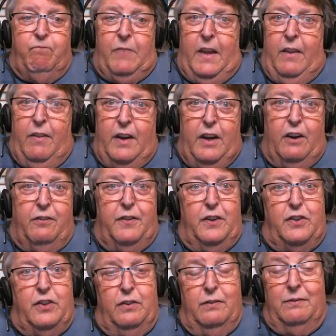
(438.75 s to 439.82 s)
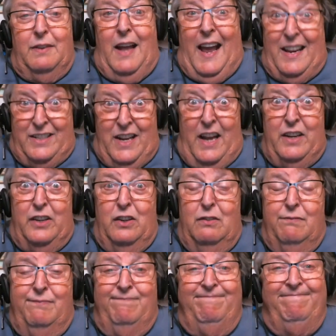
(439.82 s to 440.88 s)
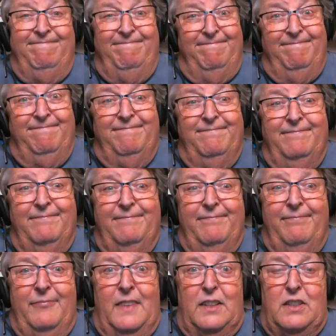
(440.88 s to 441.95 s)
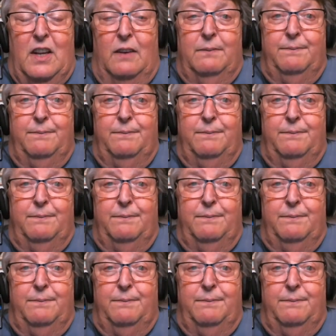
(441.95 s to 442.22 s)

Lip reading: in the near future, as I do. So,